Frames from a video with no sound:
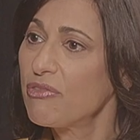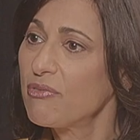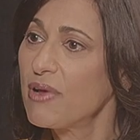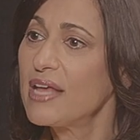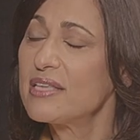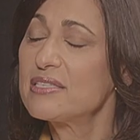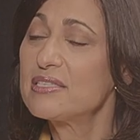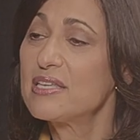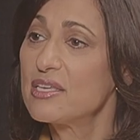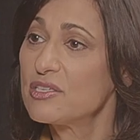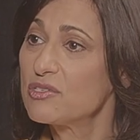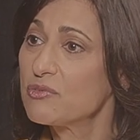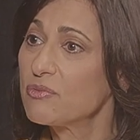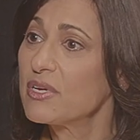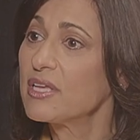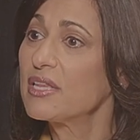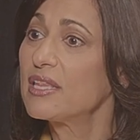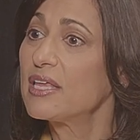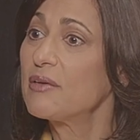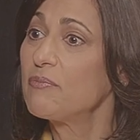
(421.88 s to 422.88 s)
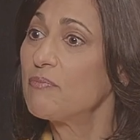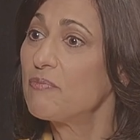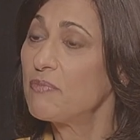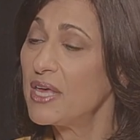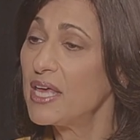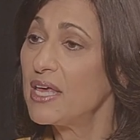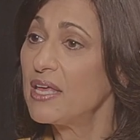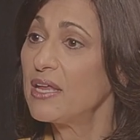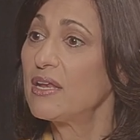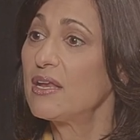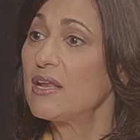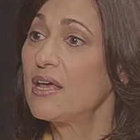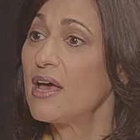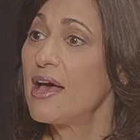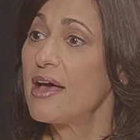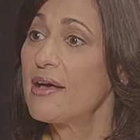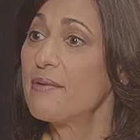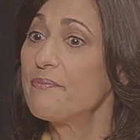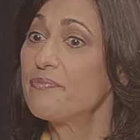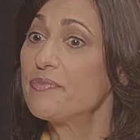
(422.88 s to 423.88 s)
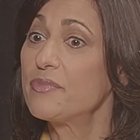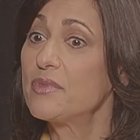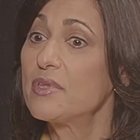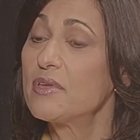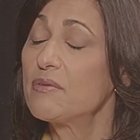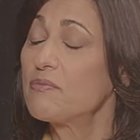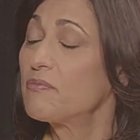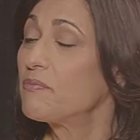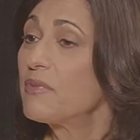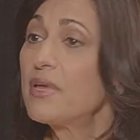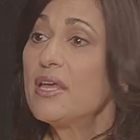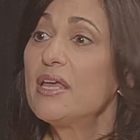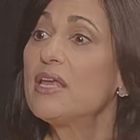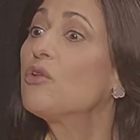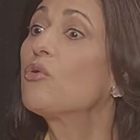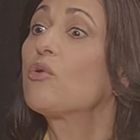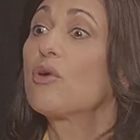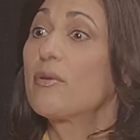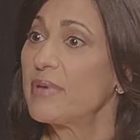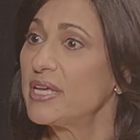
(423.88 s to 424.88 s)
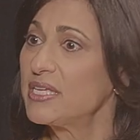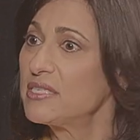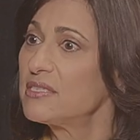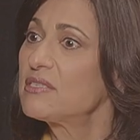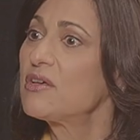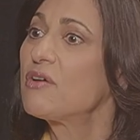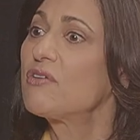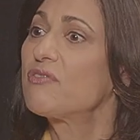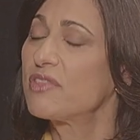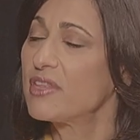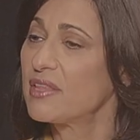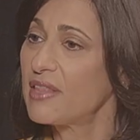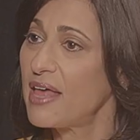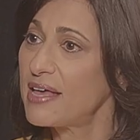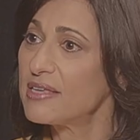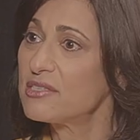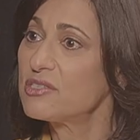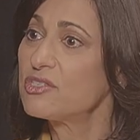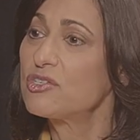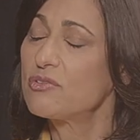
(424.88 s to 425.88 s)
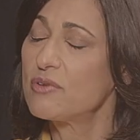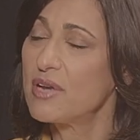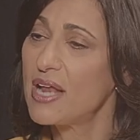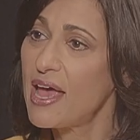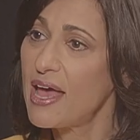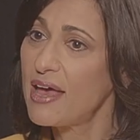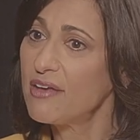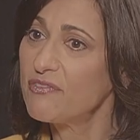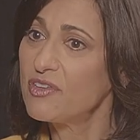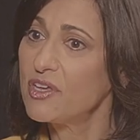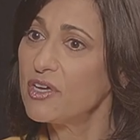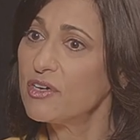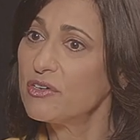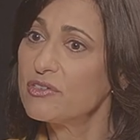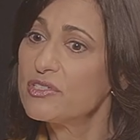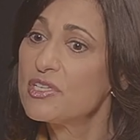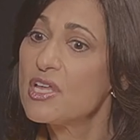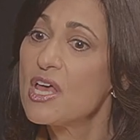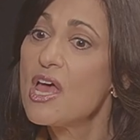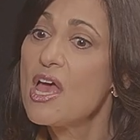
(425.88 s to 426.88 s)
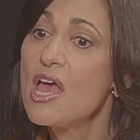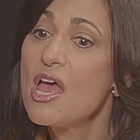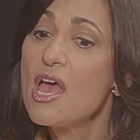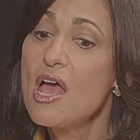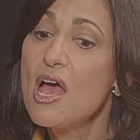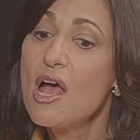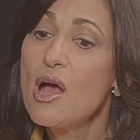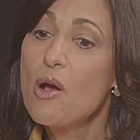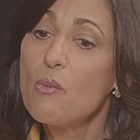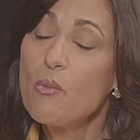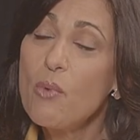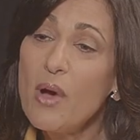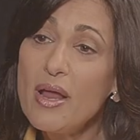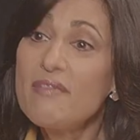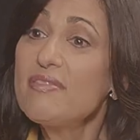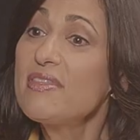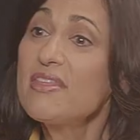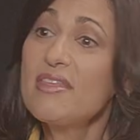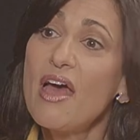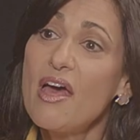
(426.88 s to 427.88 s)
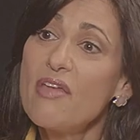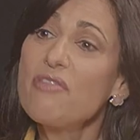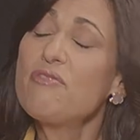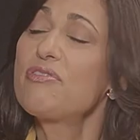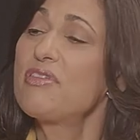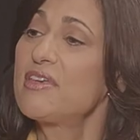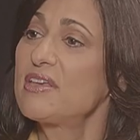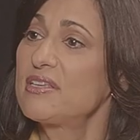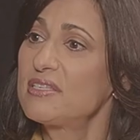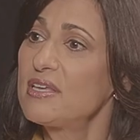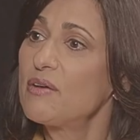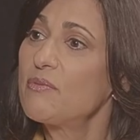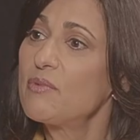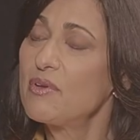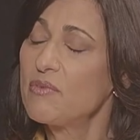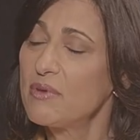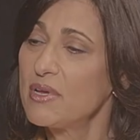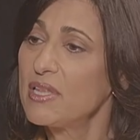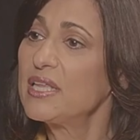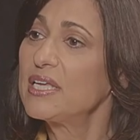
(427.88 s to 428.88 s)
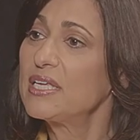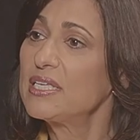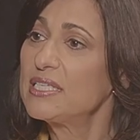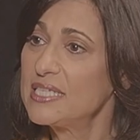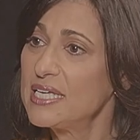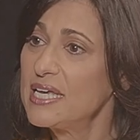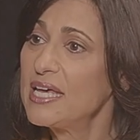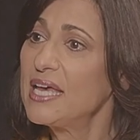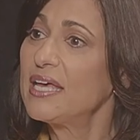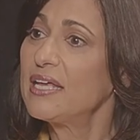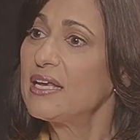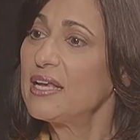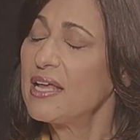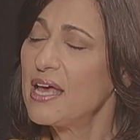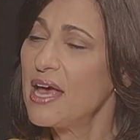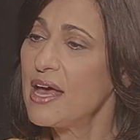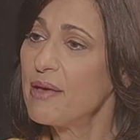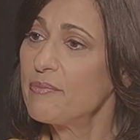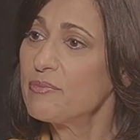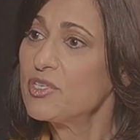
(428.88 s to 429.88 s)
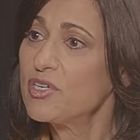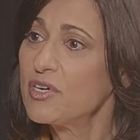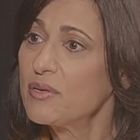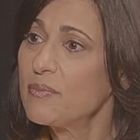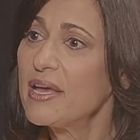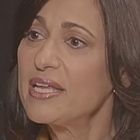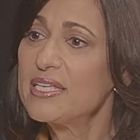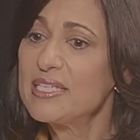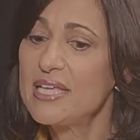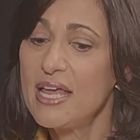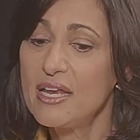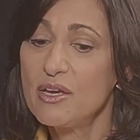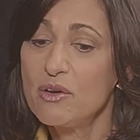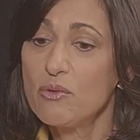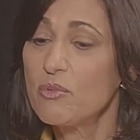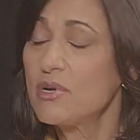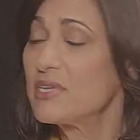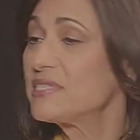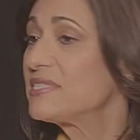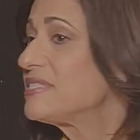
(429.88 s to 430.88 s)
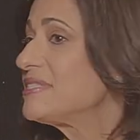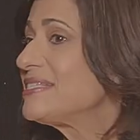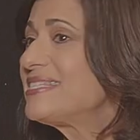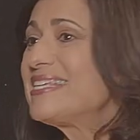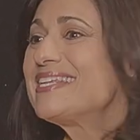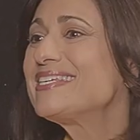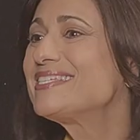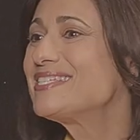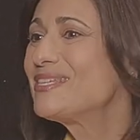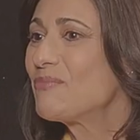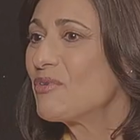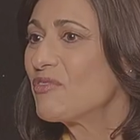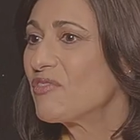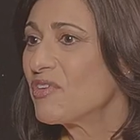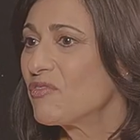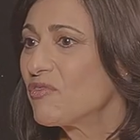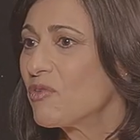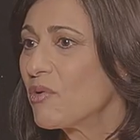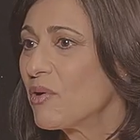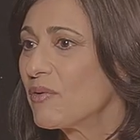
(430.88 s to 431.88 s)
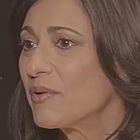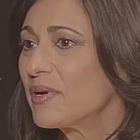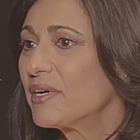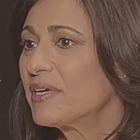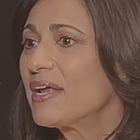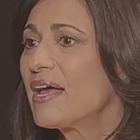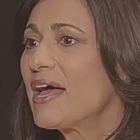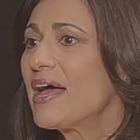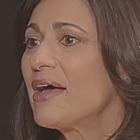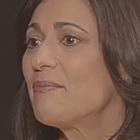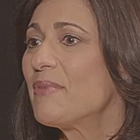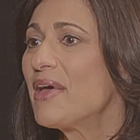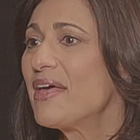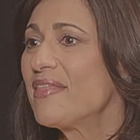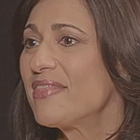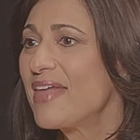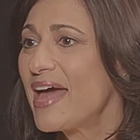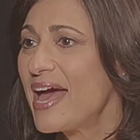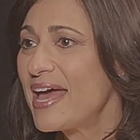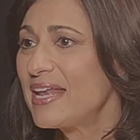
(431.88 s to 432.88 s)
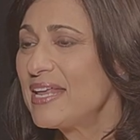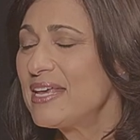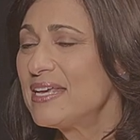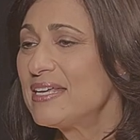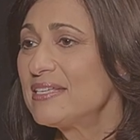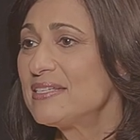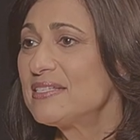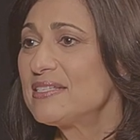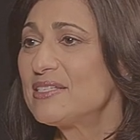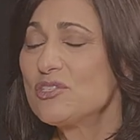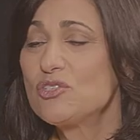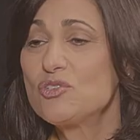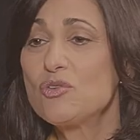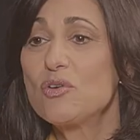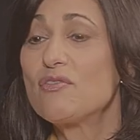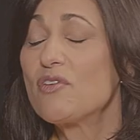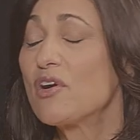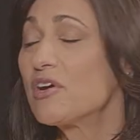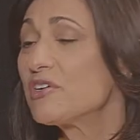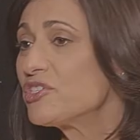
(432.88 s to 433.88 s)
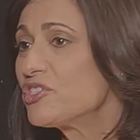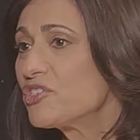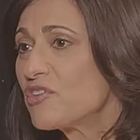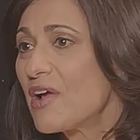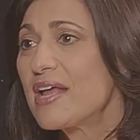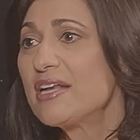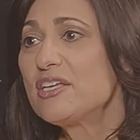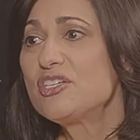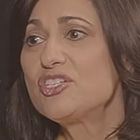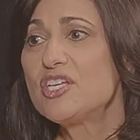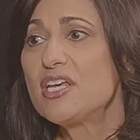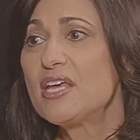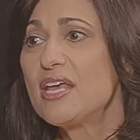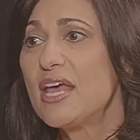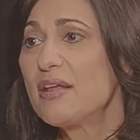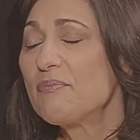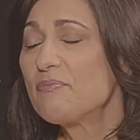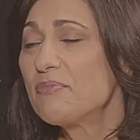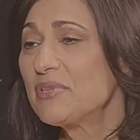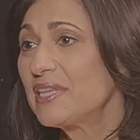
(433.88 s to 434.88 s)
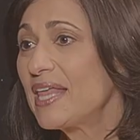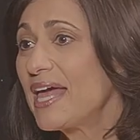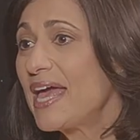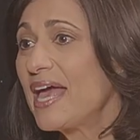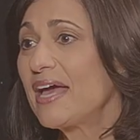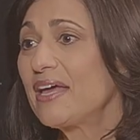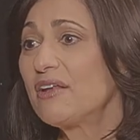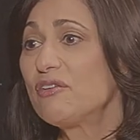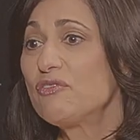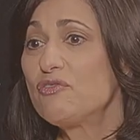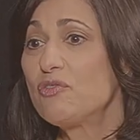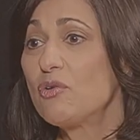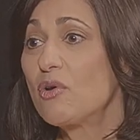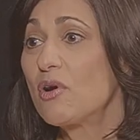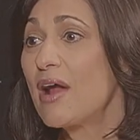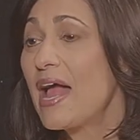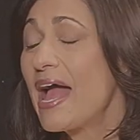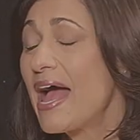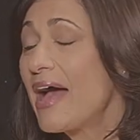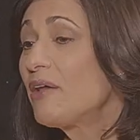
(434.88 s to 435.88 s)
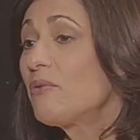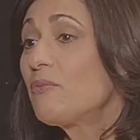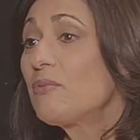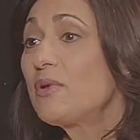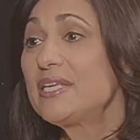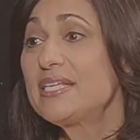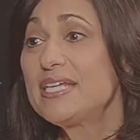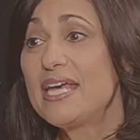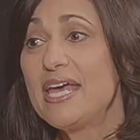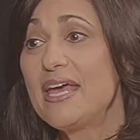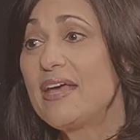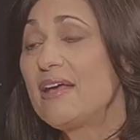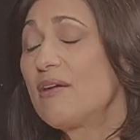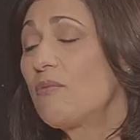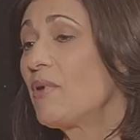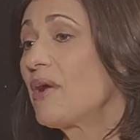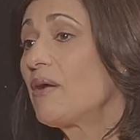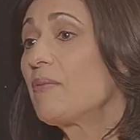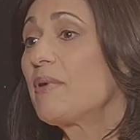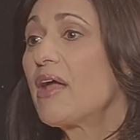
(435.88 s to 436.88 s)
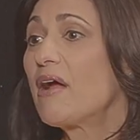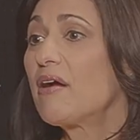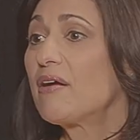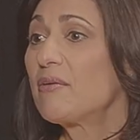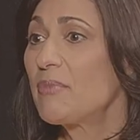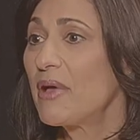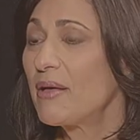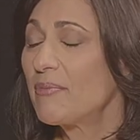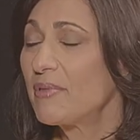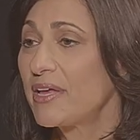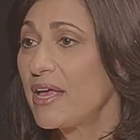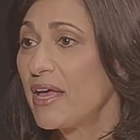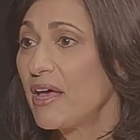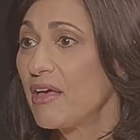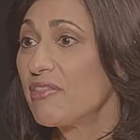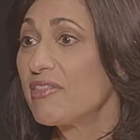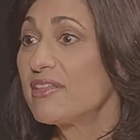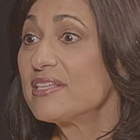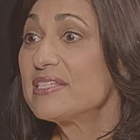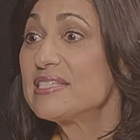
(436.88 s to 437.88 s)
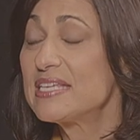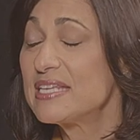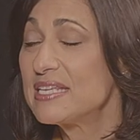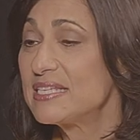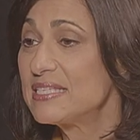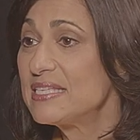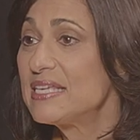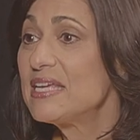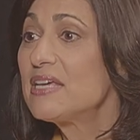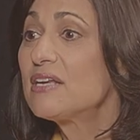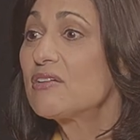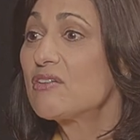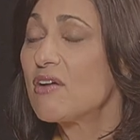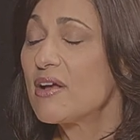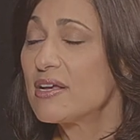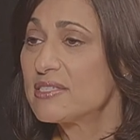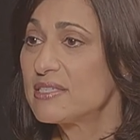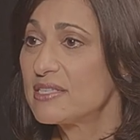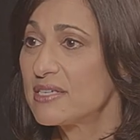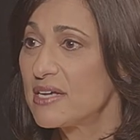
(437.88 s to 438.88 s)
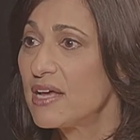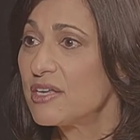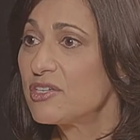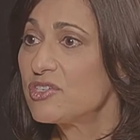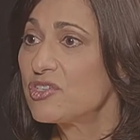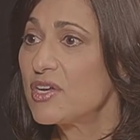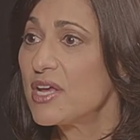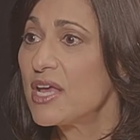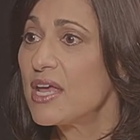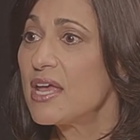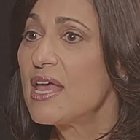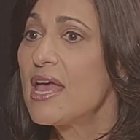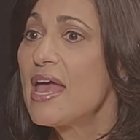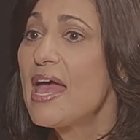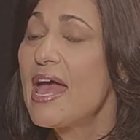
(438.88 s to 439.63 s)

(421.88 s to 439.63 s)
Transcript: threats has really been enormous over the last 2.5 years. One of the other things that we really did during my tenure was CDC moving forward. And that is sort of our strategy and plan for how do we take where we are in public health at CDC and across the country